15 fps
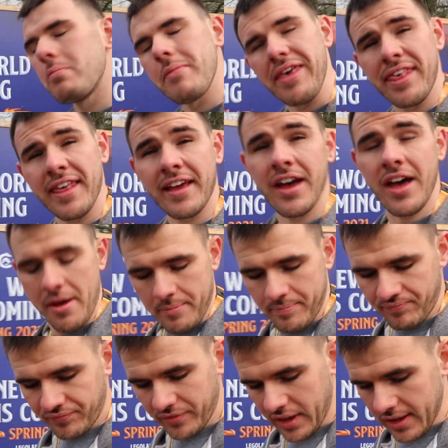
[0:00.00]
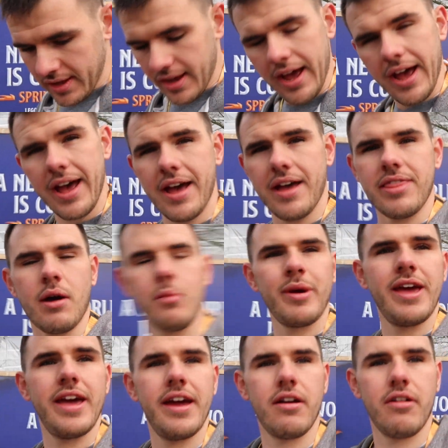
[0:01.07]
Mythica, and that'll
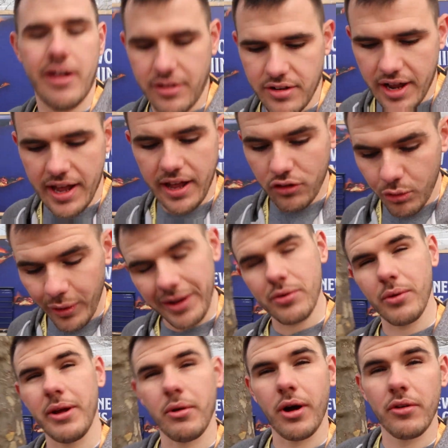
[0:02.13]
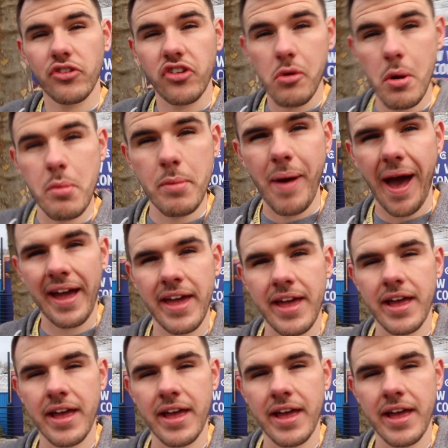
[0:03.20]
be here in 2021. So we'll be back